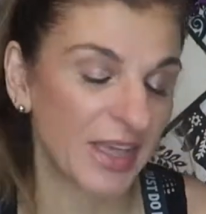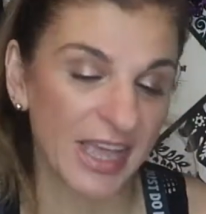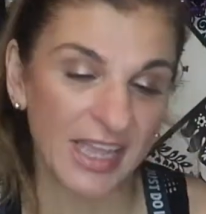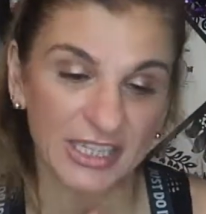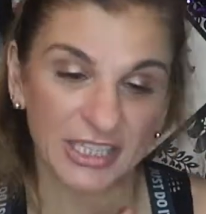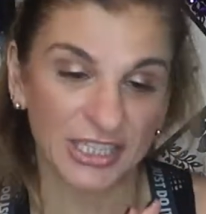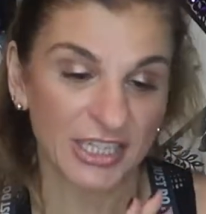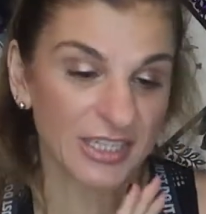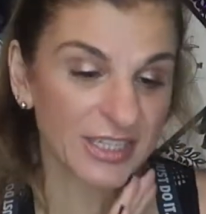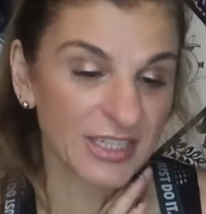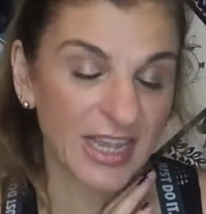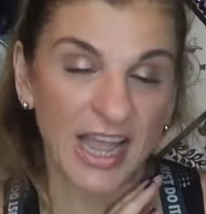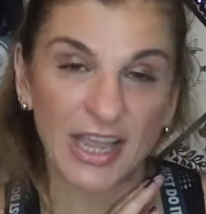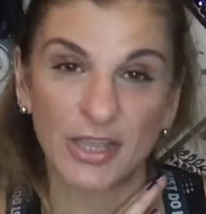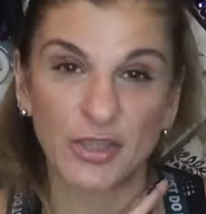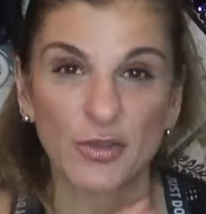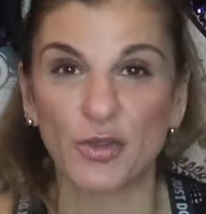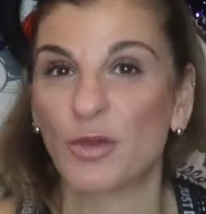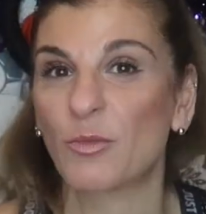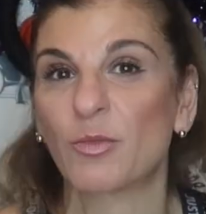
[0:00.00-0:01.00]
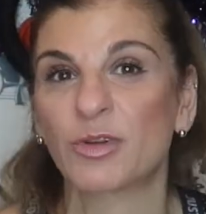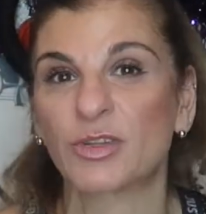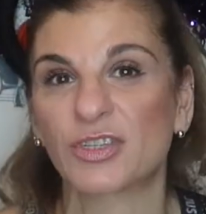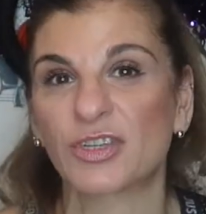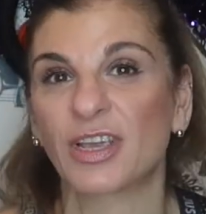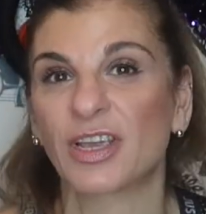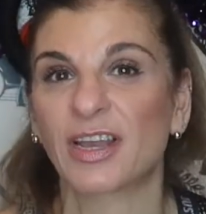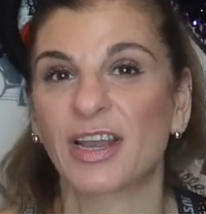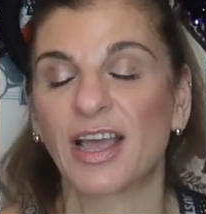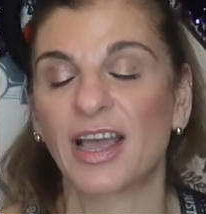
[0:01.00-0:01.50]
I knew it
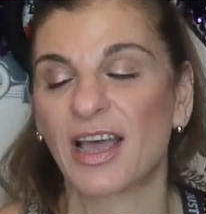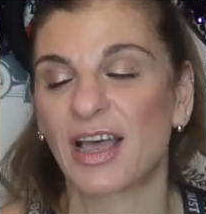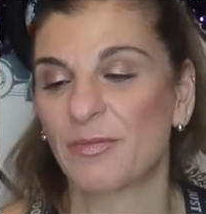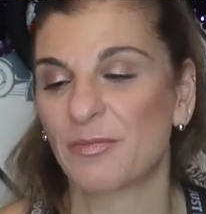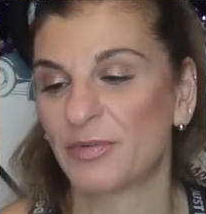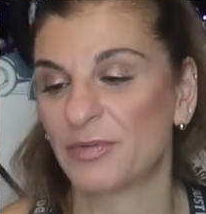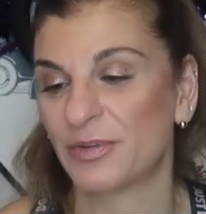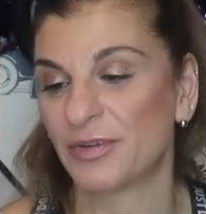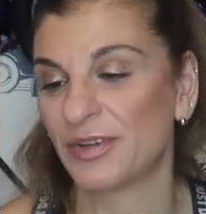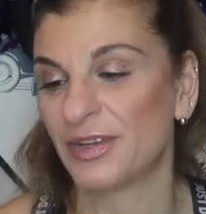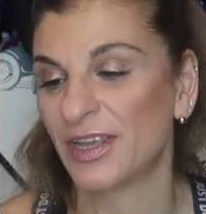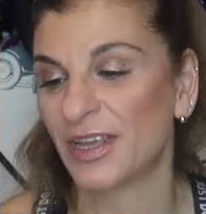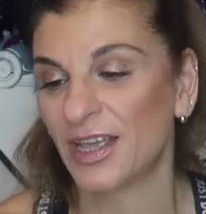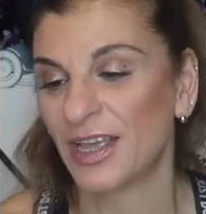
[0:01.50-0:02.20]
wasn't gonna happen.